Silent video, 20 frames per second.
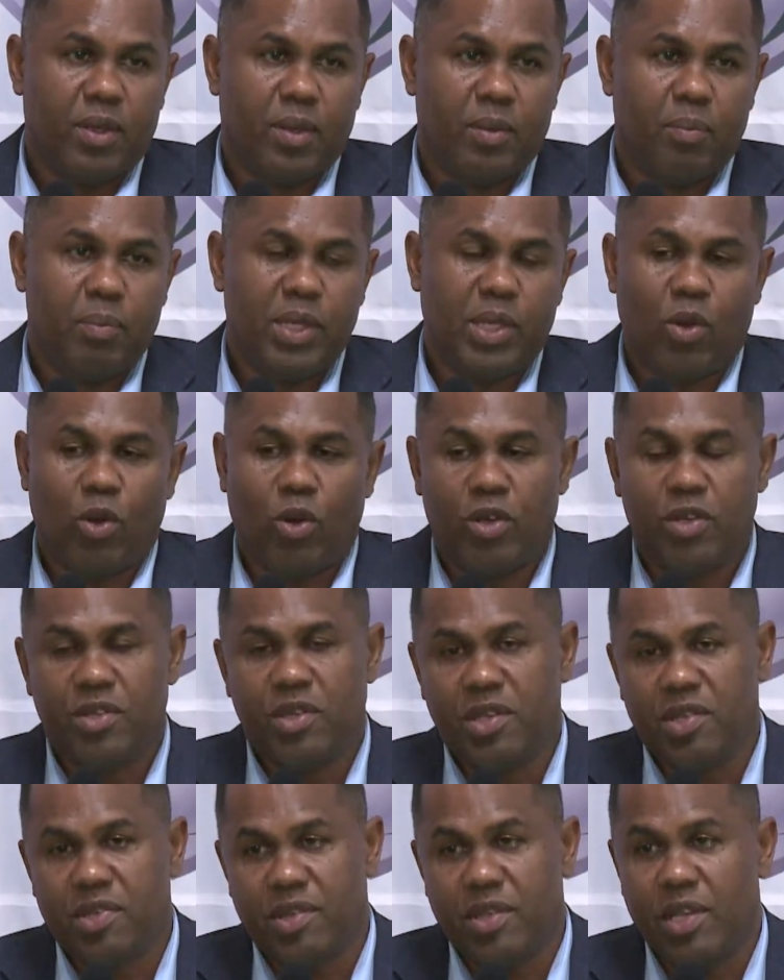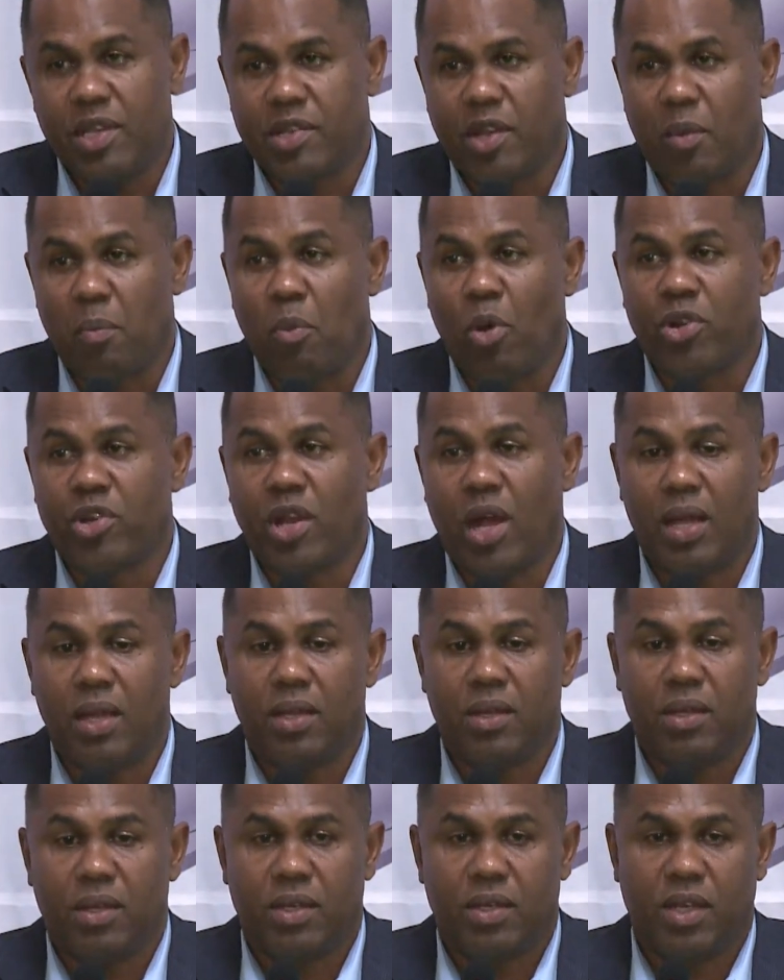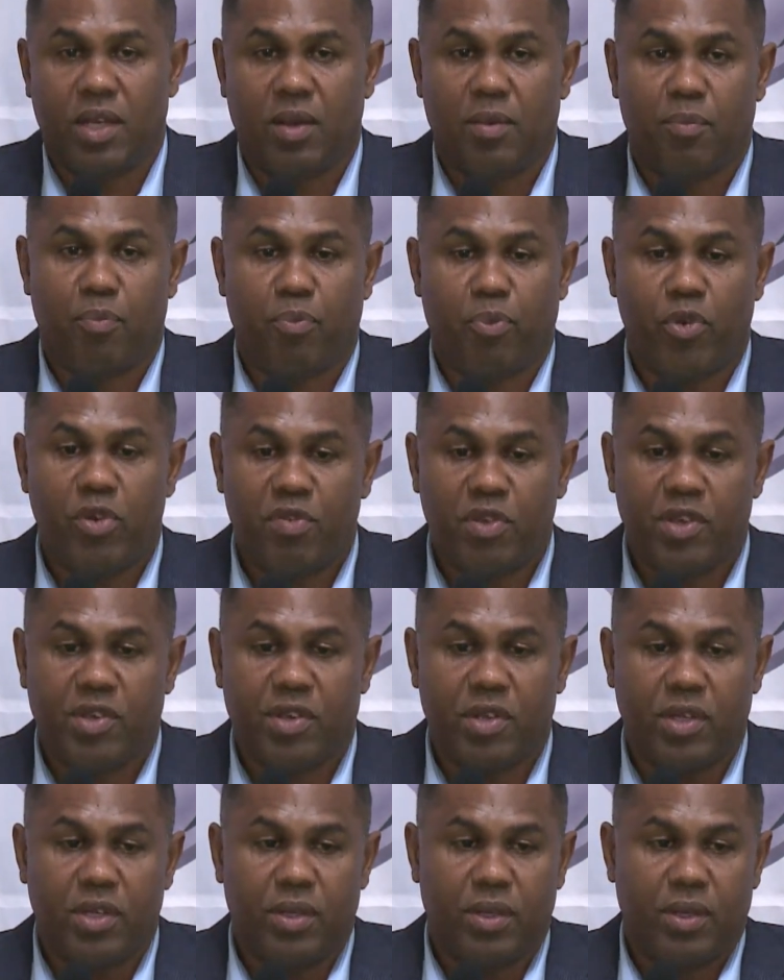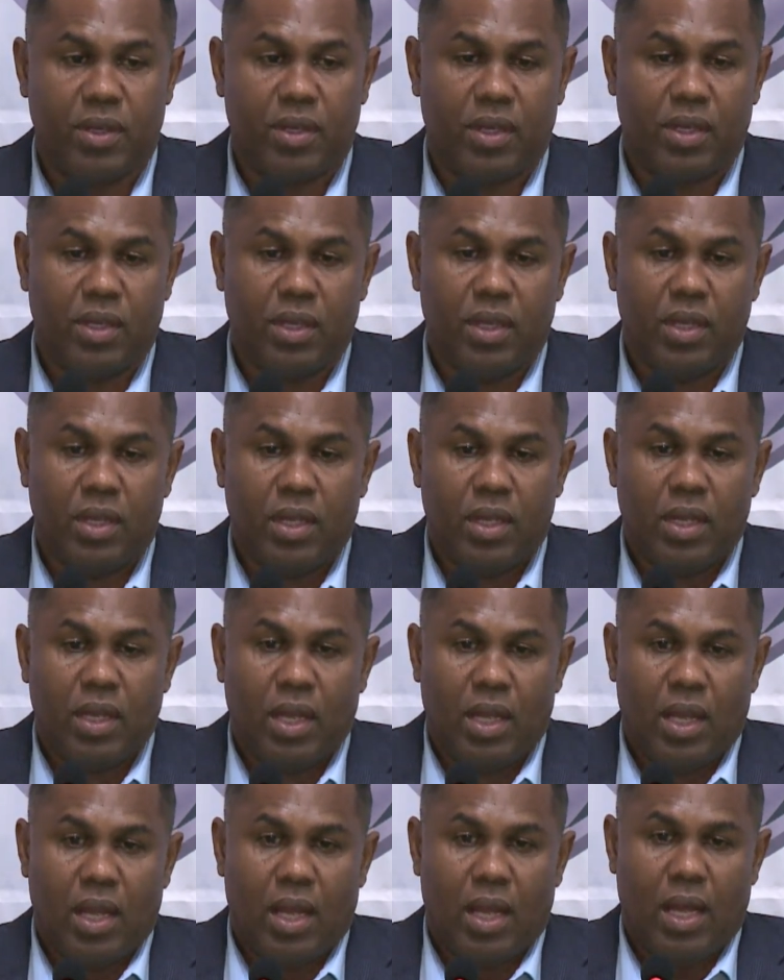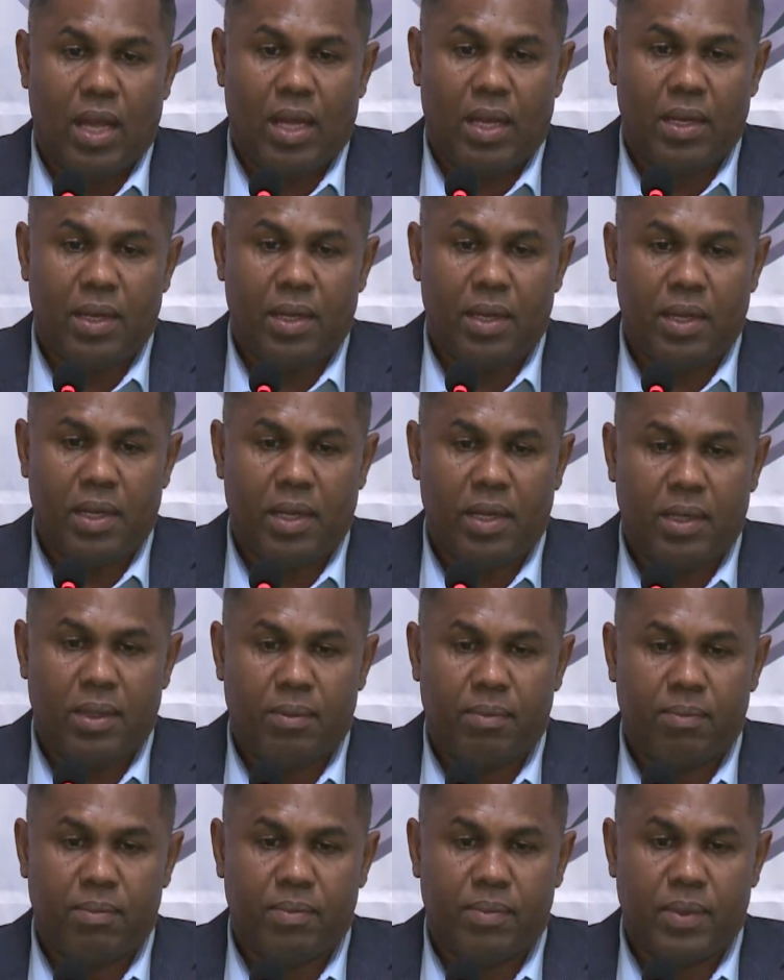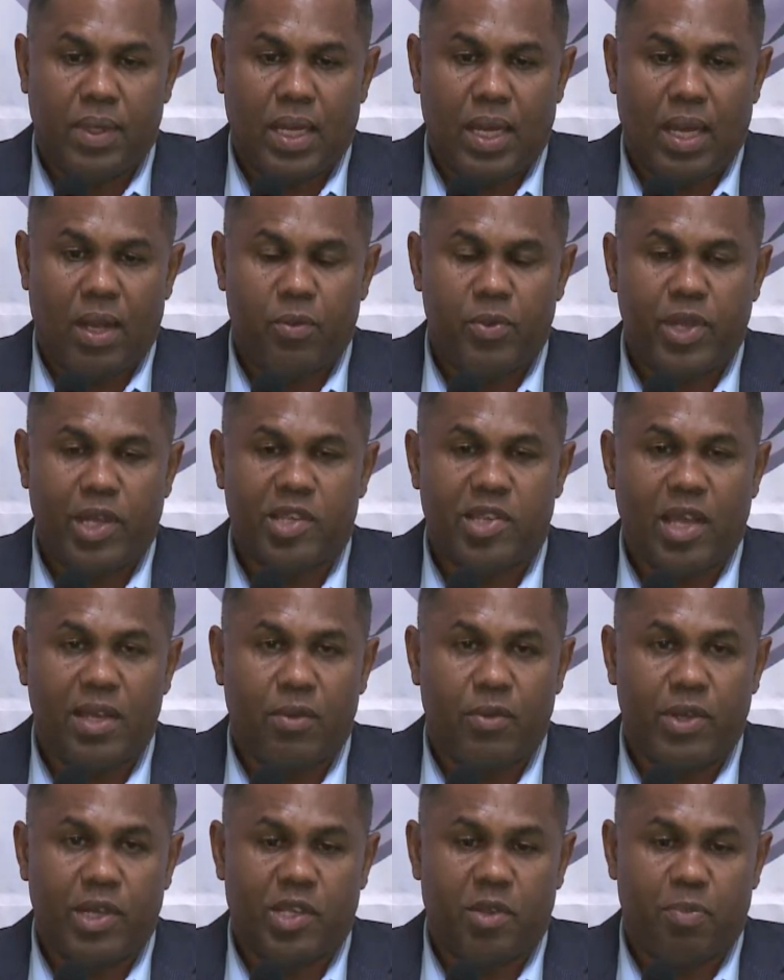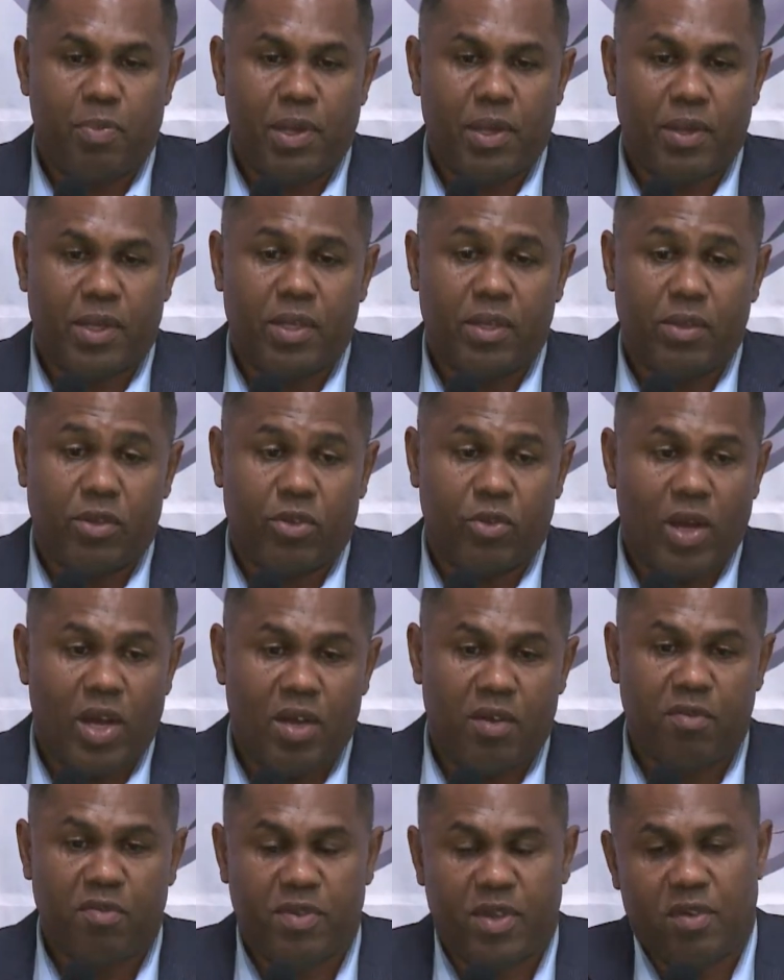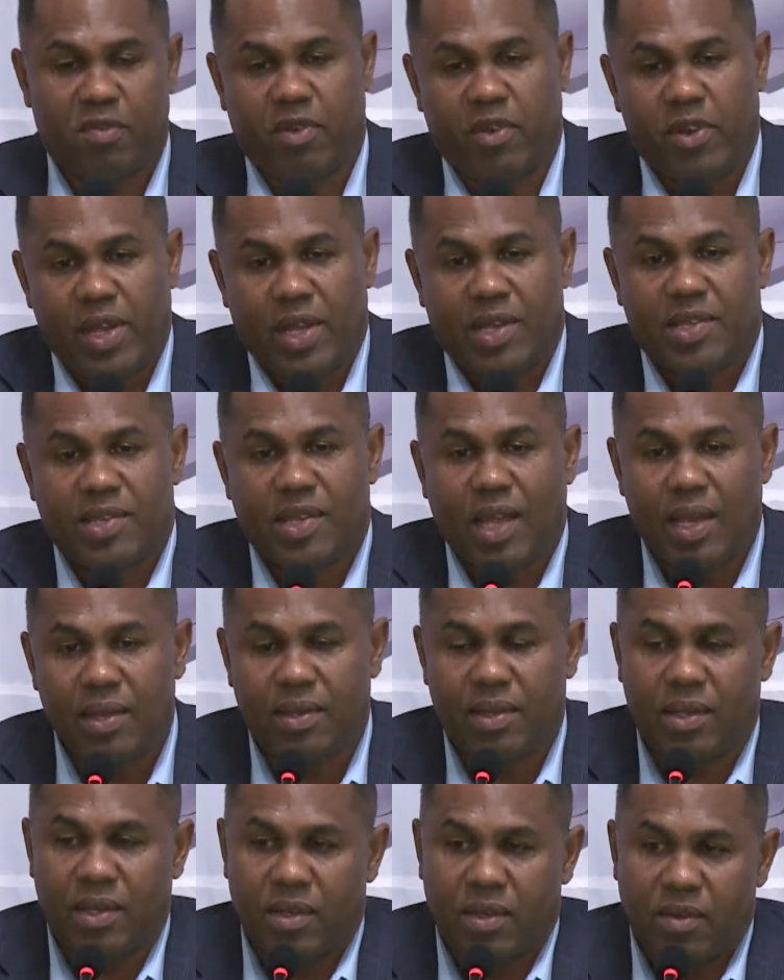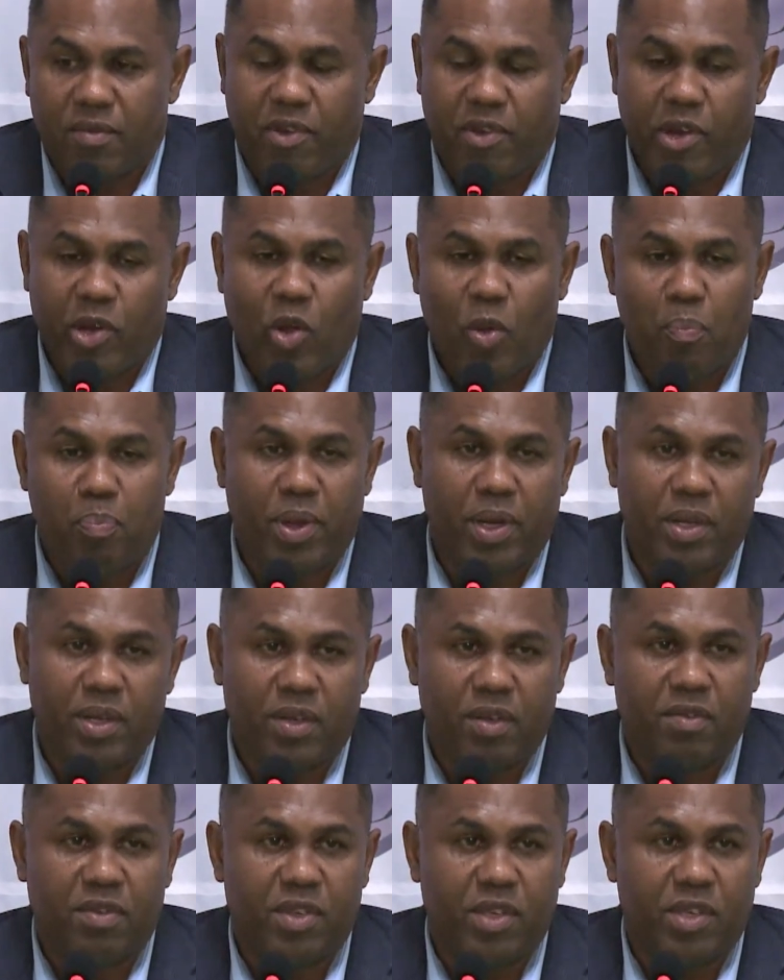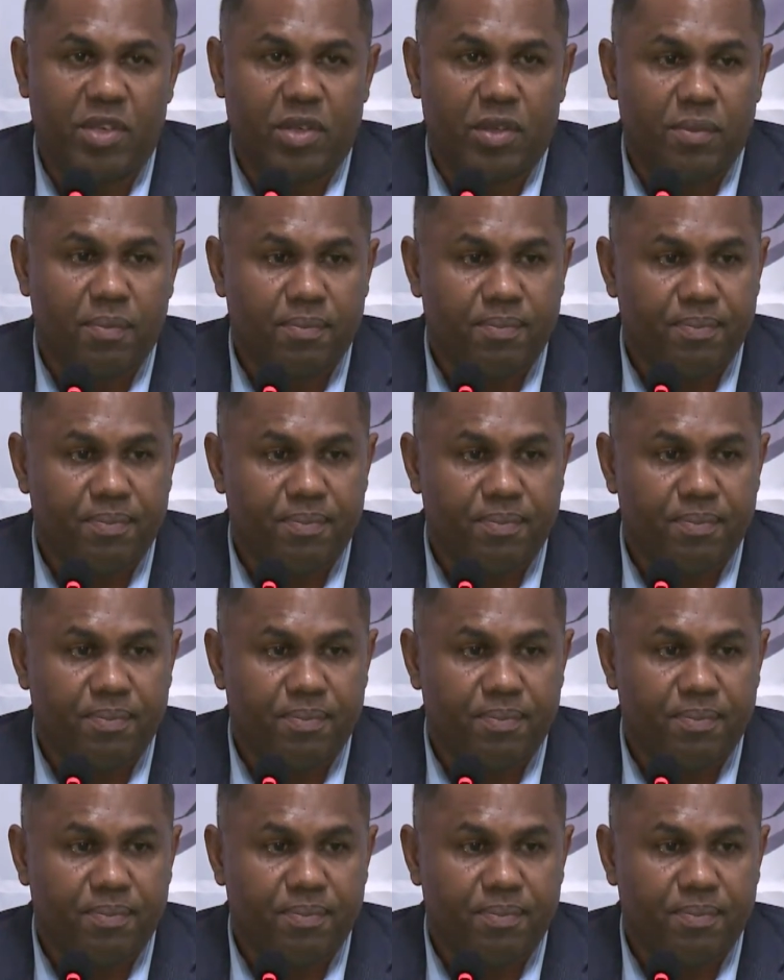because the stakes are much higher than previously. And we expect it to have a very exciting, very competitive season.